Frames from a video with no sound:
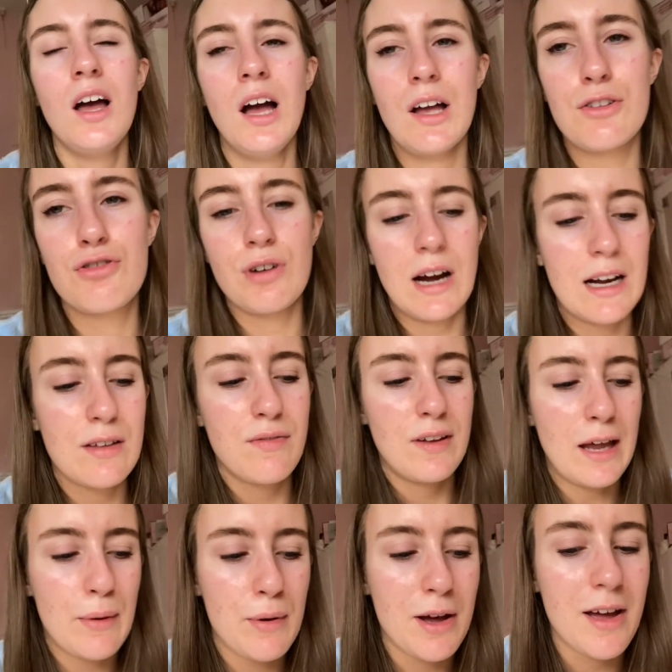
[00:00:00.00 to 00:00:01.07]
a dried
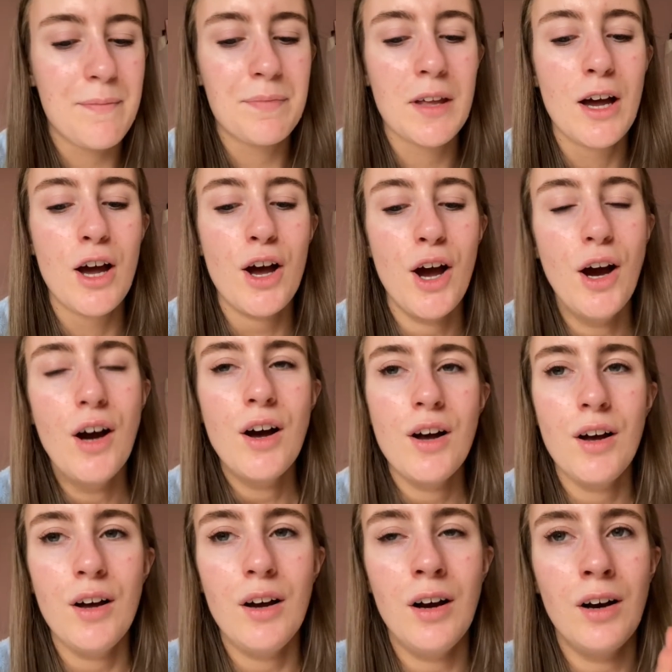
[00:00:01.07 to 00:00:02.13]
flower.
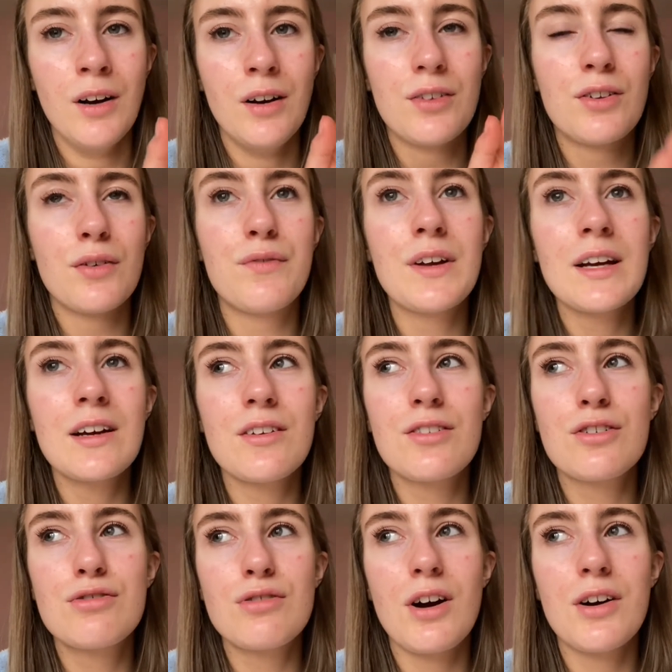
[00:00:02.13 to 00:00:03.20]
So fingers
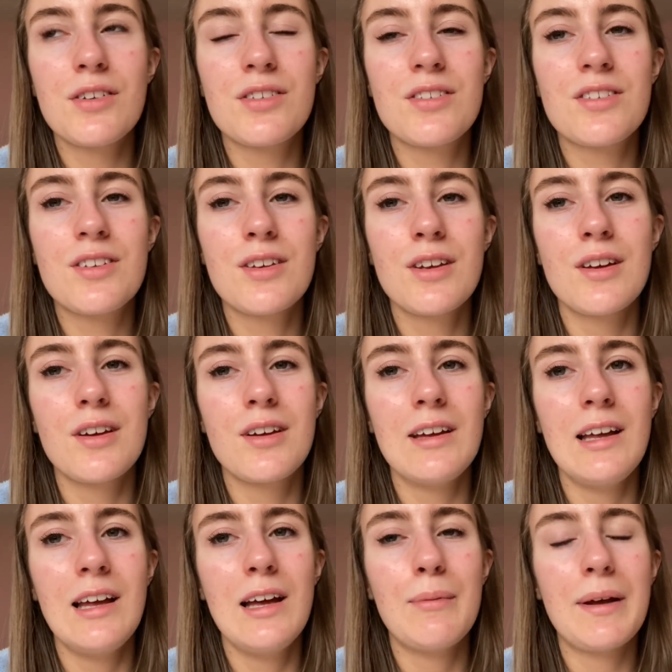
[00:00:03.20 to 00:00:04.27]
crossed
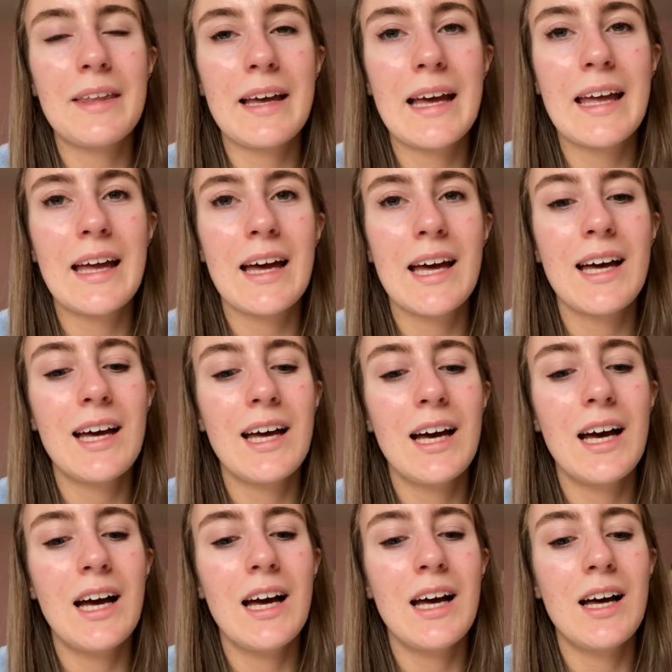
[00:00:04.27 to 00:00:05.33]
when they
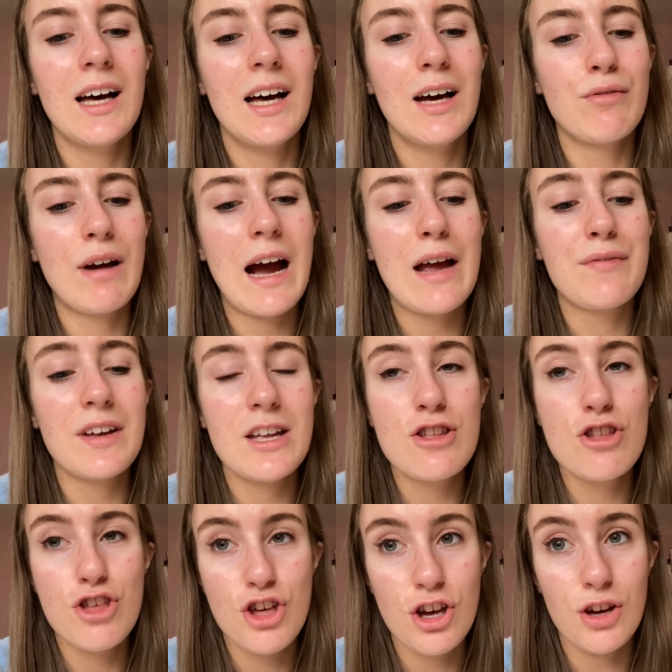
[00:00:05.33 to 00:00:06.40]
arrive in
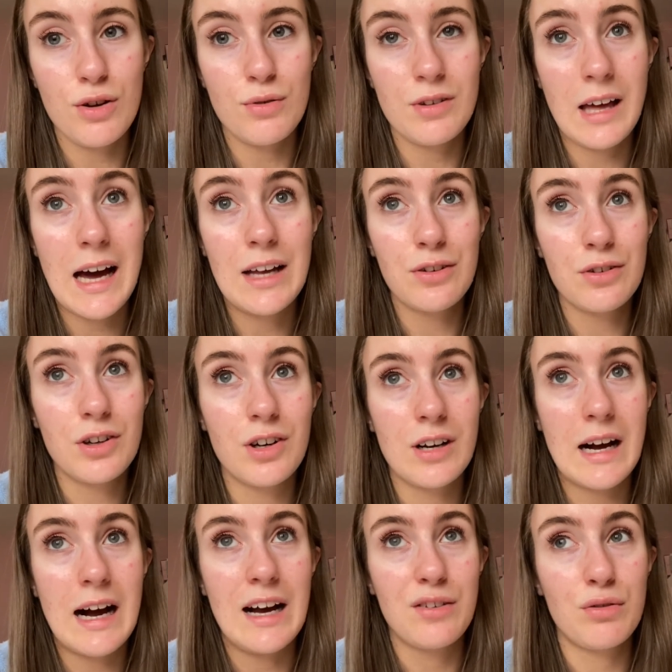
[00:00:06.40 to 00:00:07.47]
June. I know,
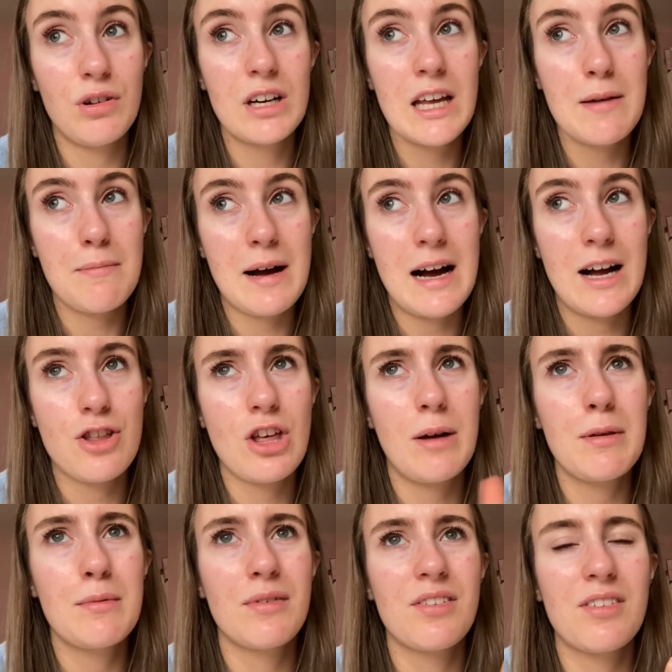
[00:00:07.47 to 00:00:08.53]
guys, we're already in March. How
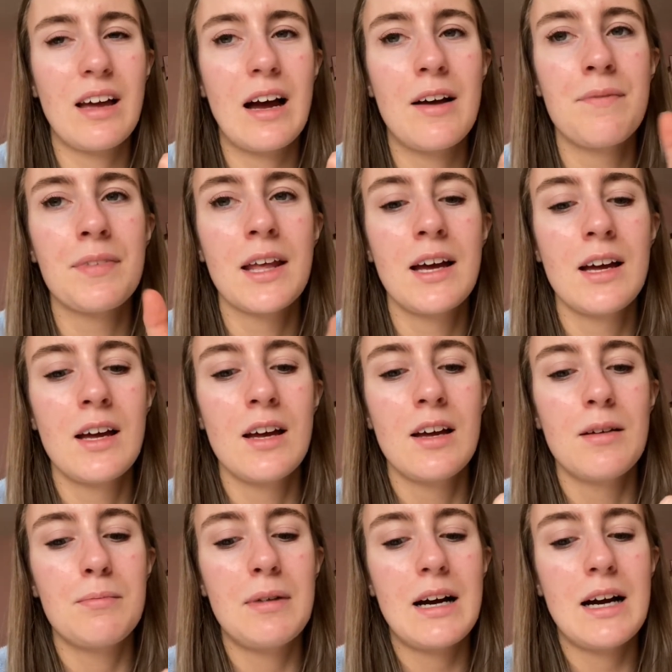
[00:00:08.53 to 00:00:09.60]
many months is that?
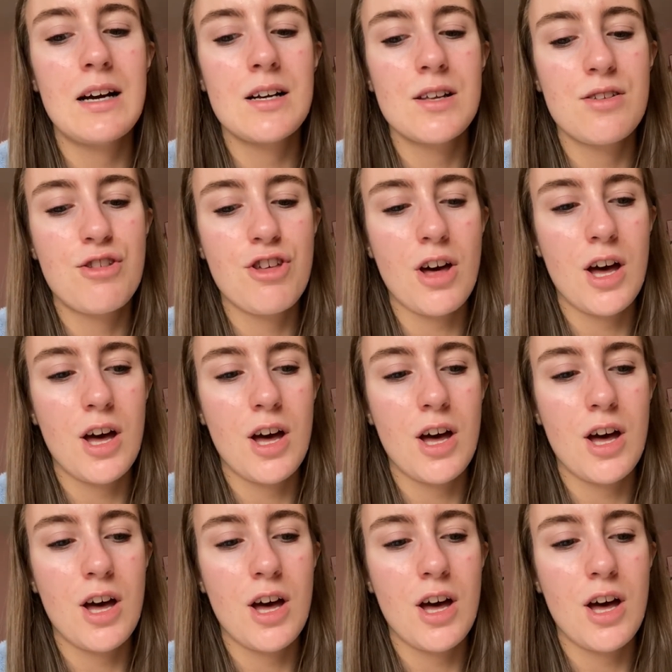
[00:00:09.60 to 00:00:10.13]
March,